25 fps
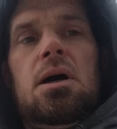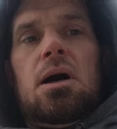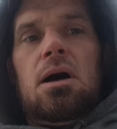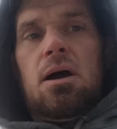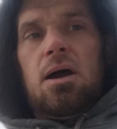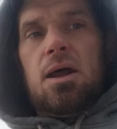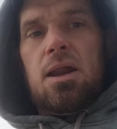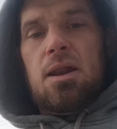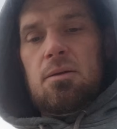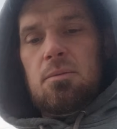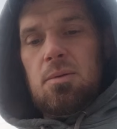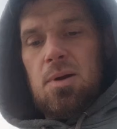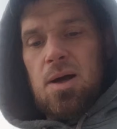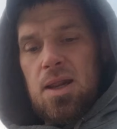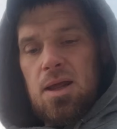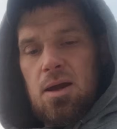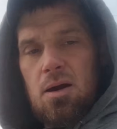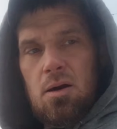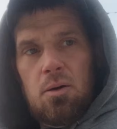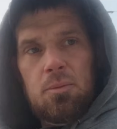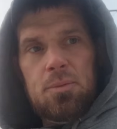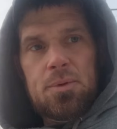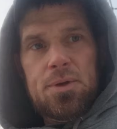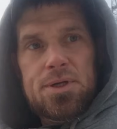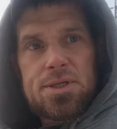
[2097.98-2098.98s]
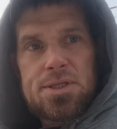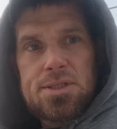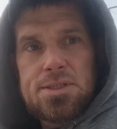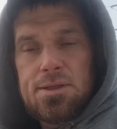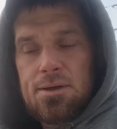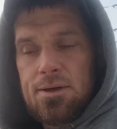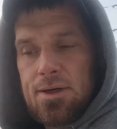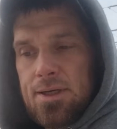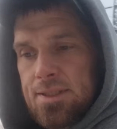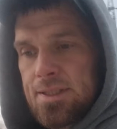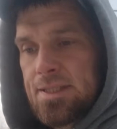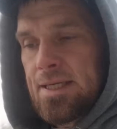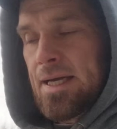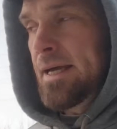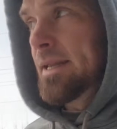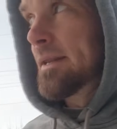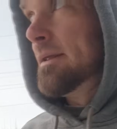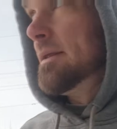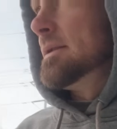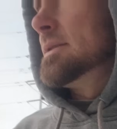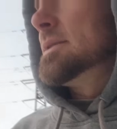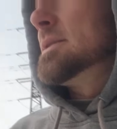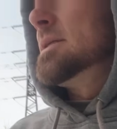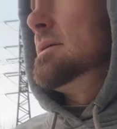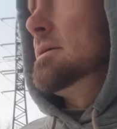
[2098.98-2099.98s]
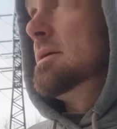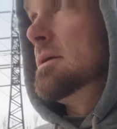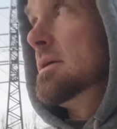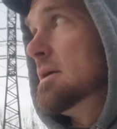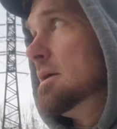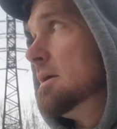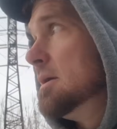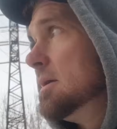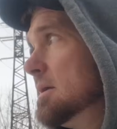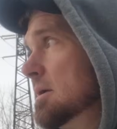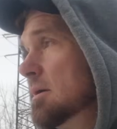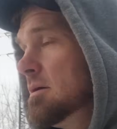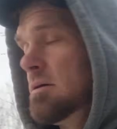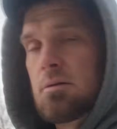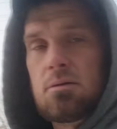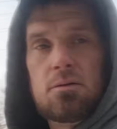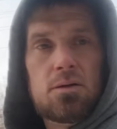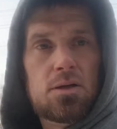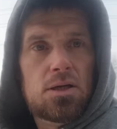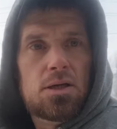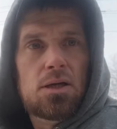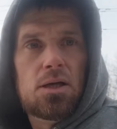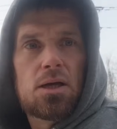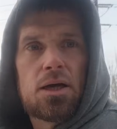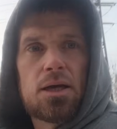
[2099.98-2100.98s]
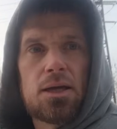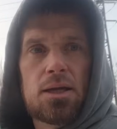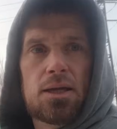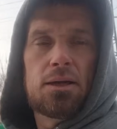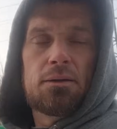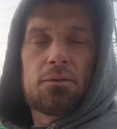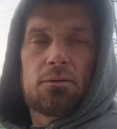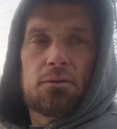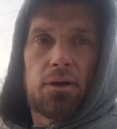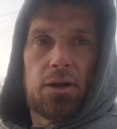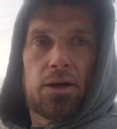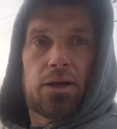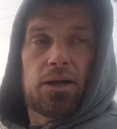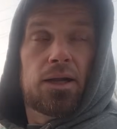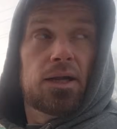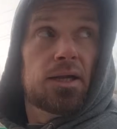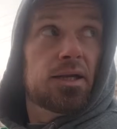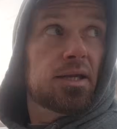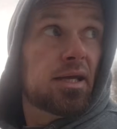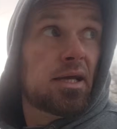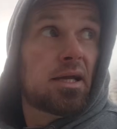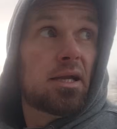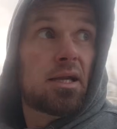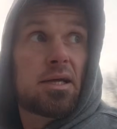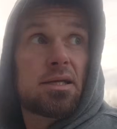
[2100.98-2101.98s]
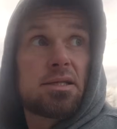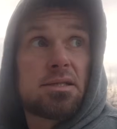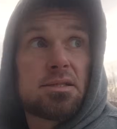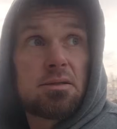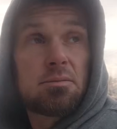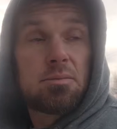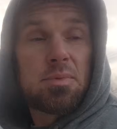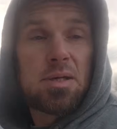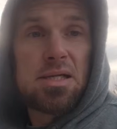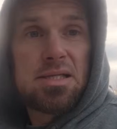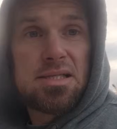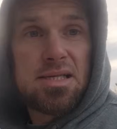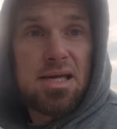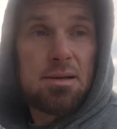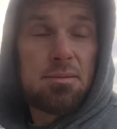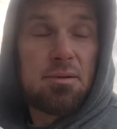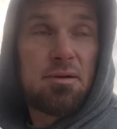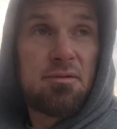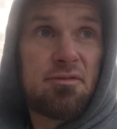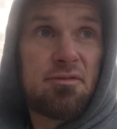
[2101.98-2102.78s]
All right, everybody, I hope you enjoyed that little tour. We're looking like we're running out of daylight, so by the time I